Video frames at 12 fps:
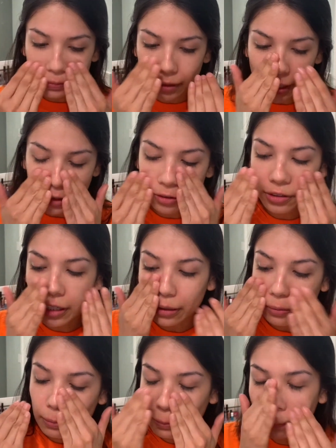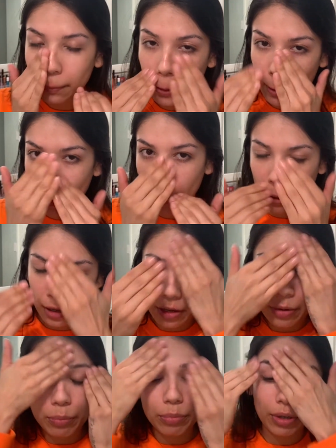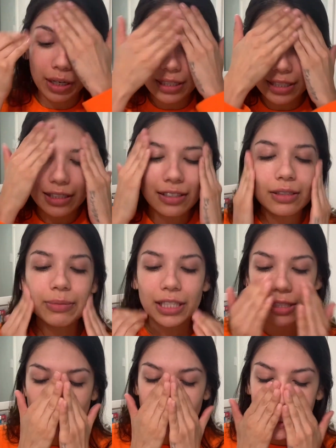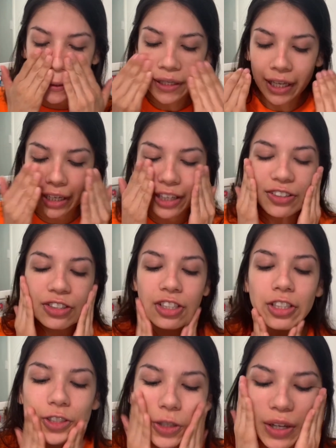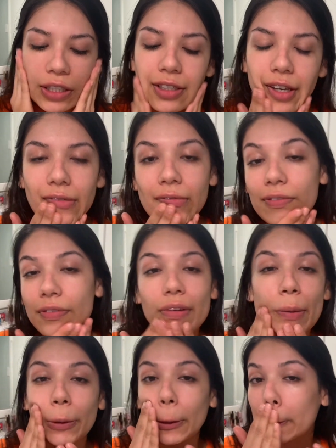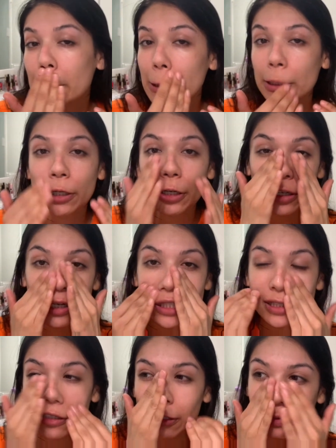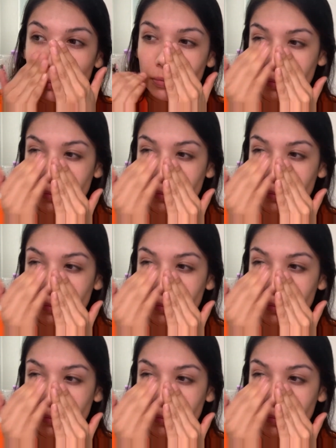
And I don't like press it into my skin like I usually do. I just I'm always in a hurry, so